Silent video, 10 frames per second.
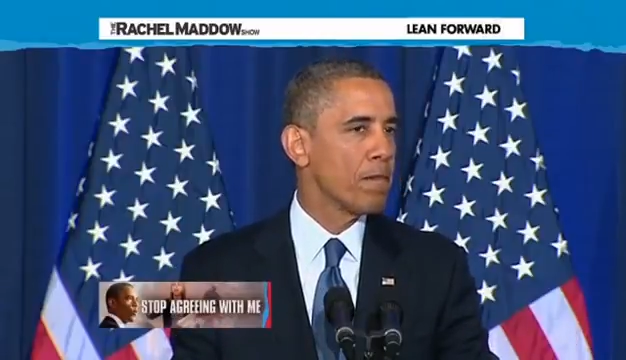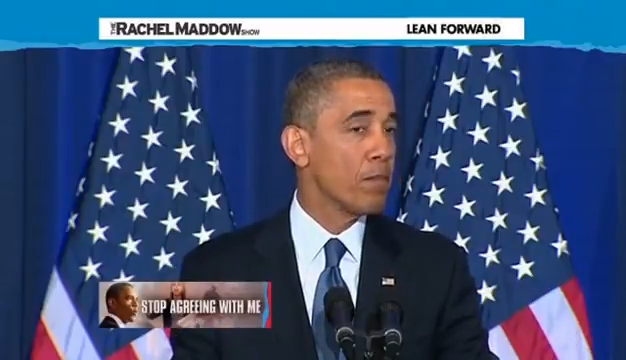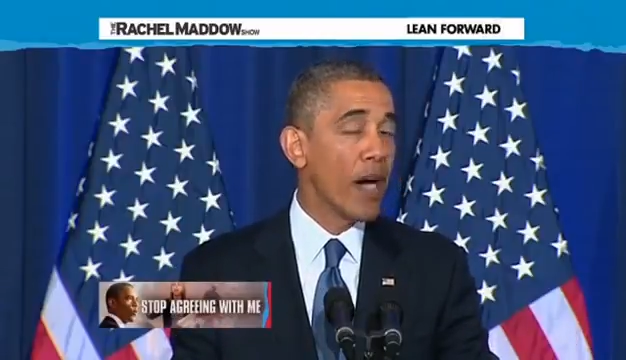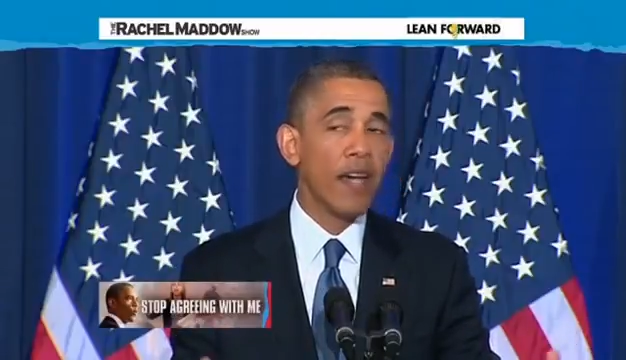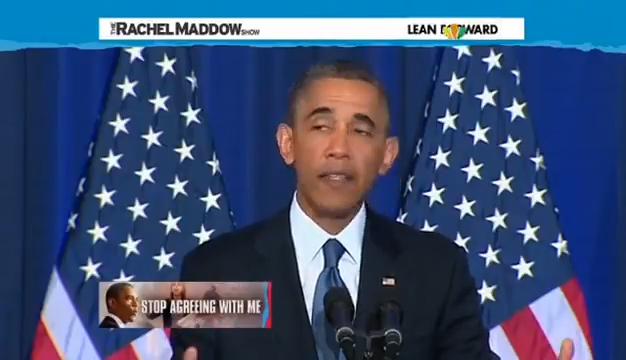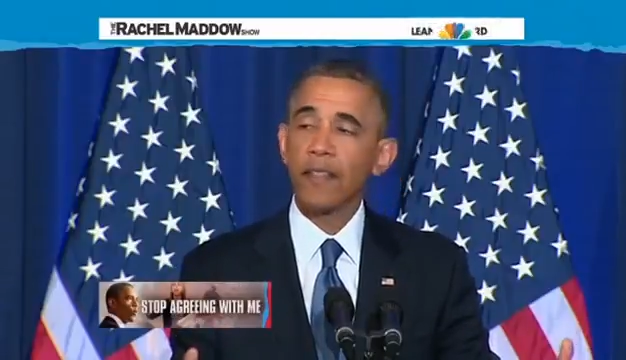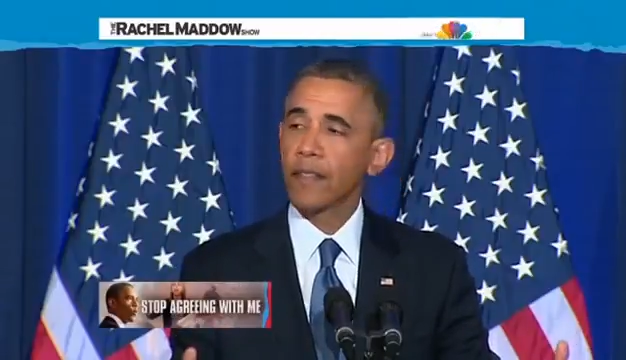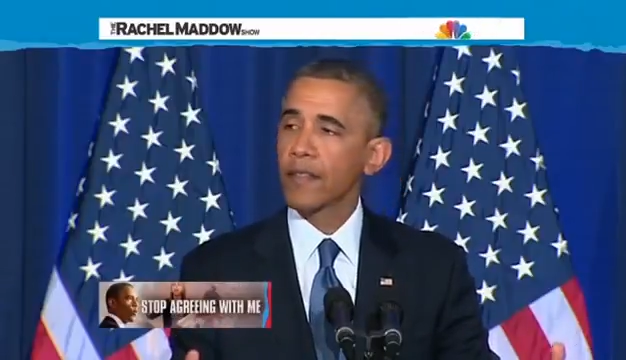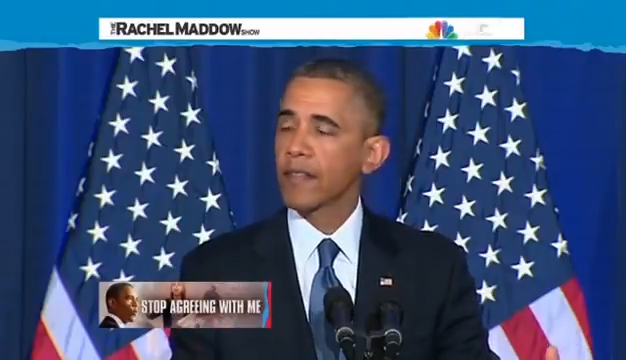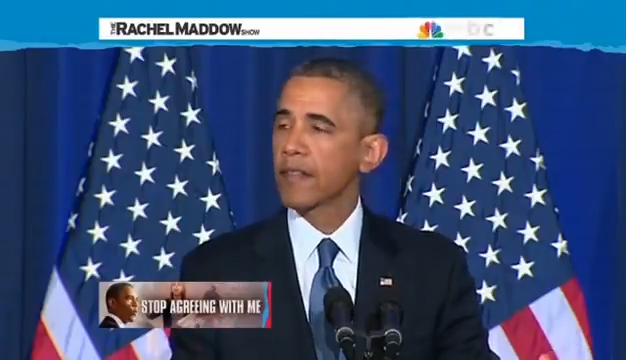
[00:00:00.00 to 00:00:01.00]
But
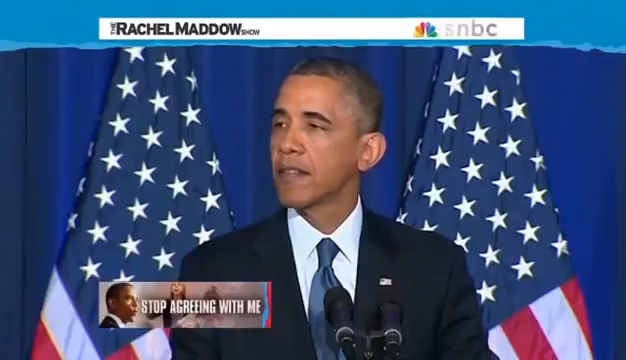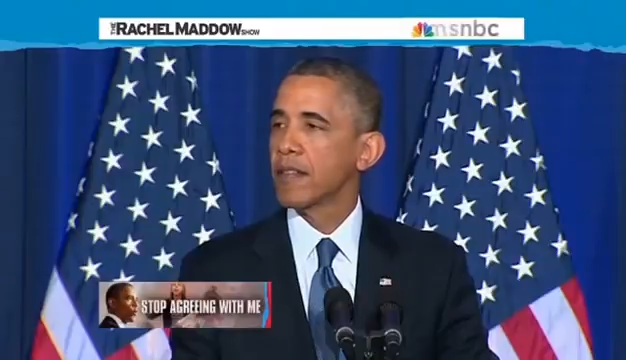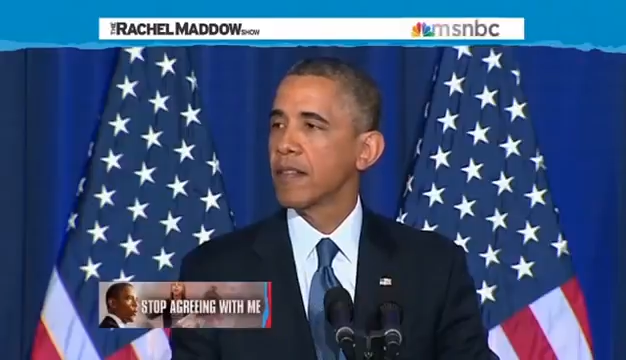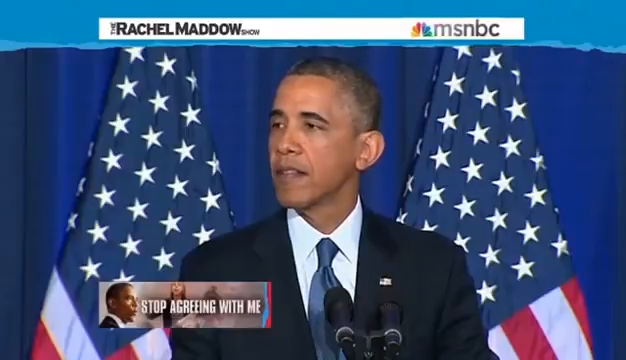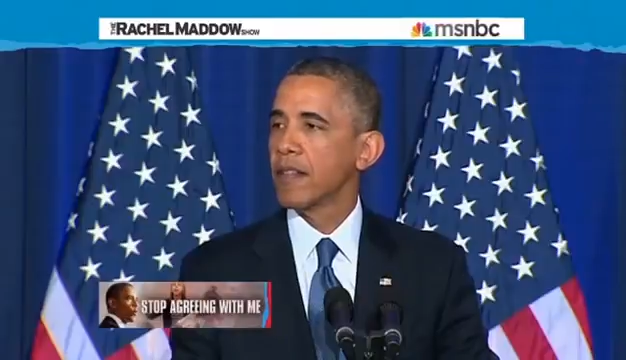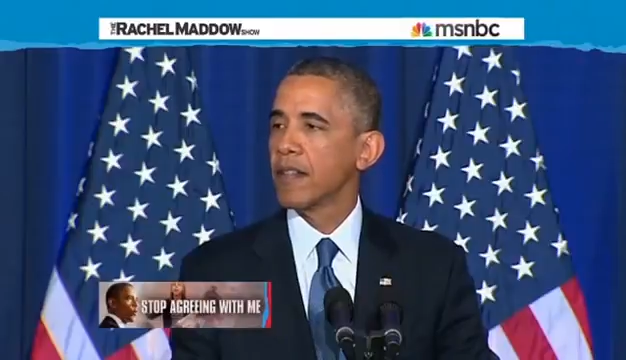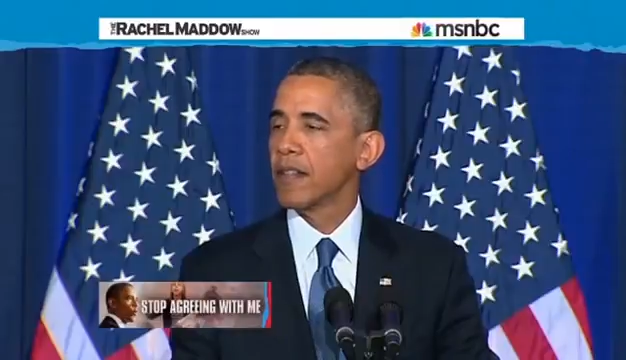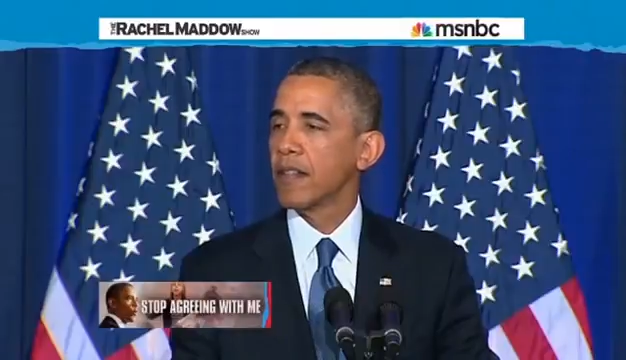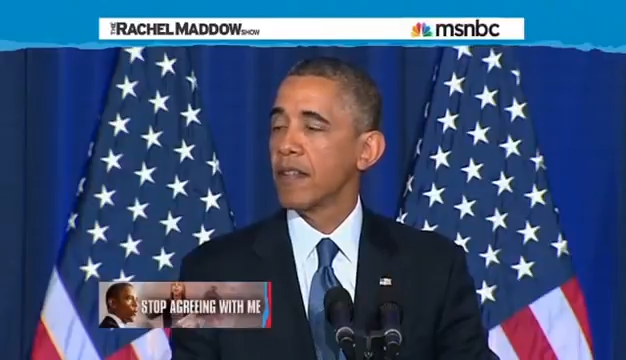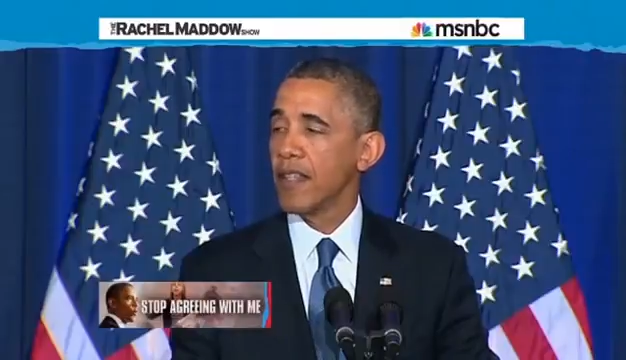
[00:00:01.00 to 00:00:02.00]

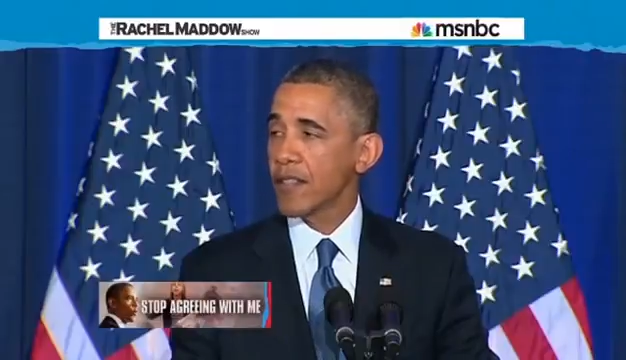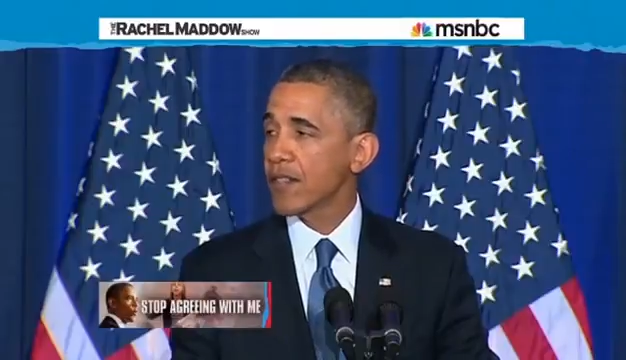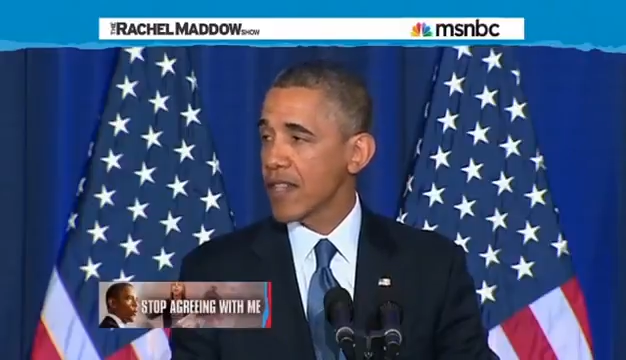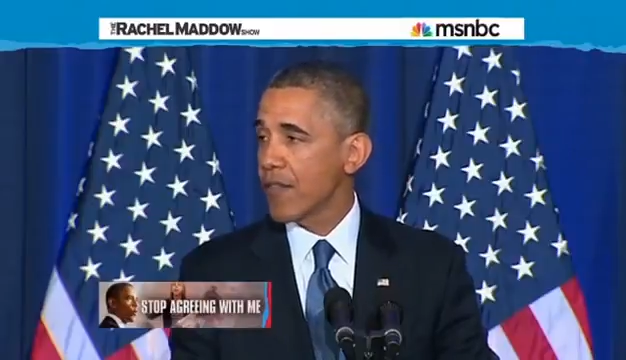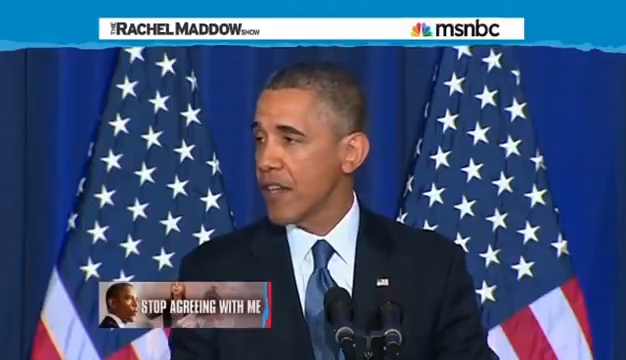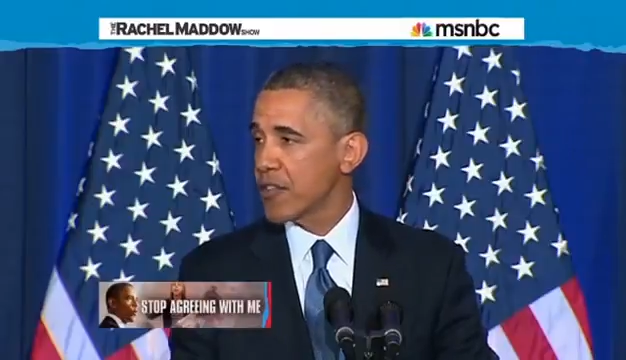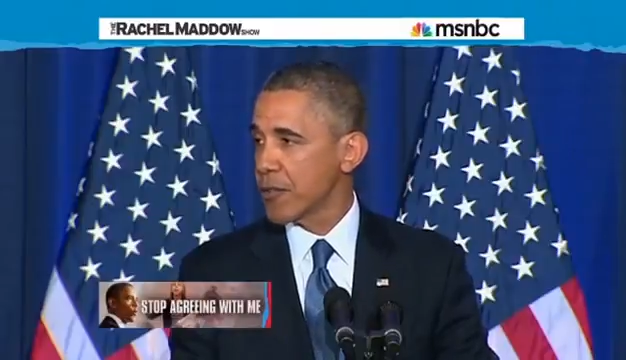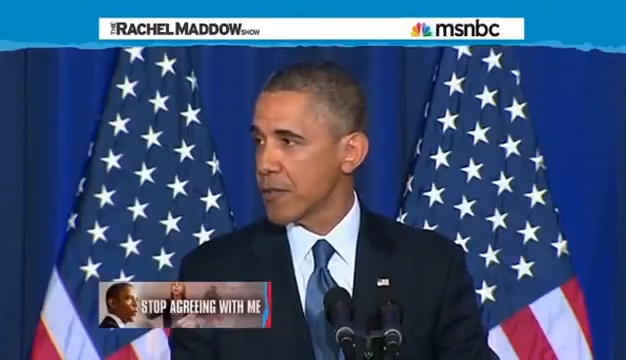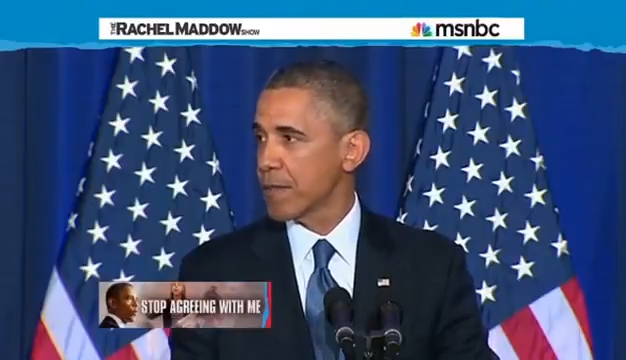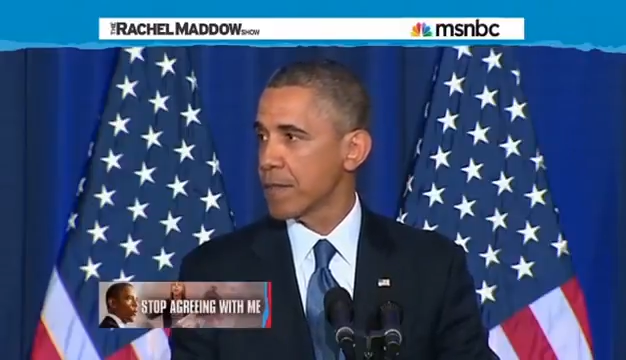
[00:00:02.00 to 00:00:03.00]
these are tough
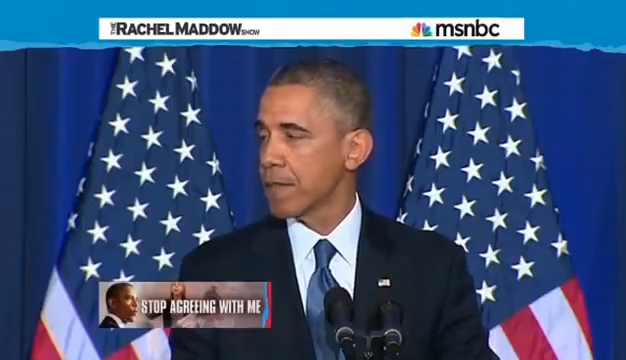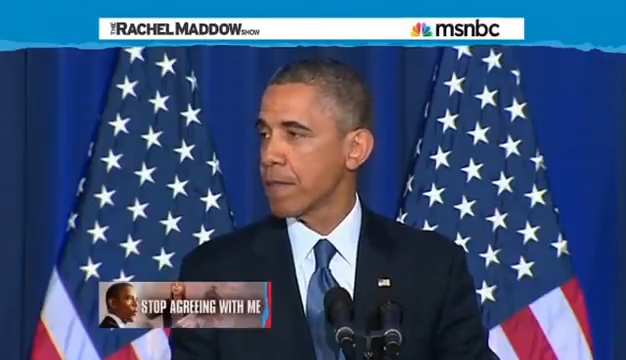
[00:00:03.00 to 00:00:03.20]
issues.